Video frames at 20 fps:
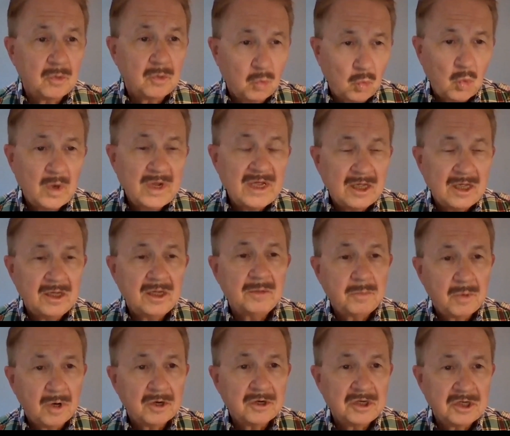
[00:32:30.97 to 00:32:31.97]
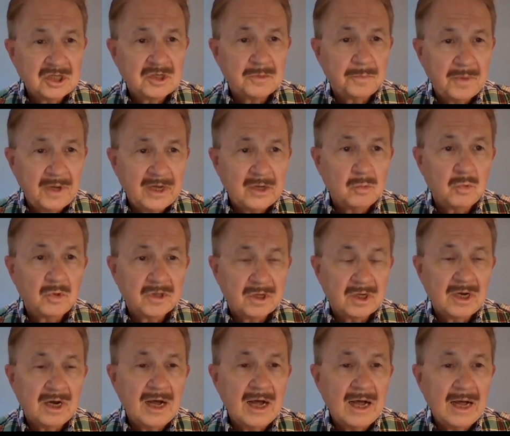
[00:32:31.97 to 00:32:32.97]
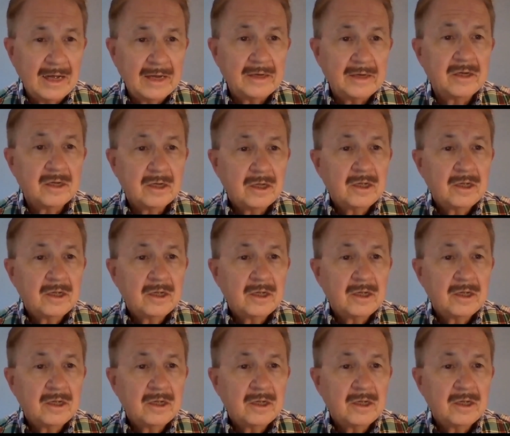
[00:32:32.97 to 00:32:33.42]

that we participate with God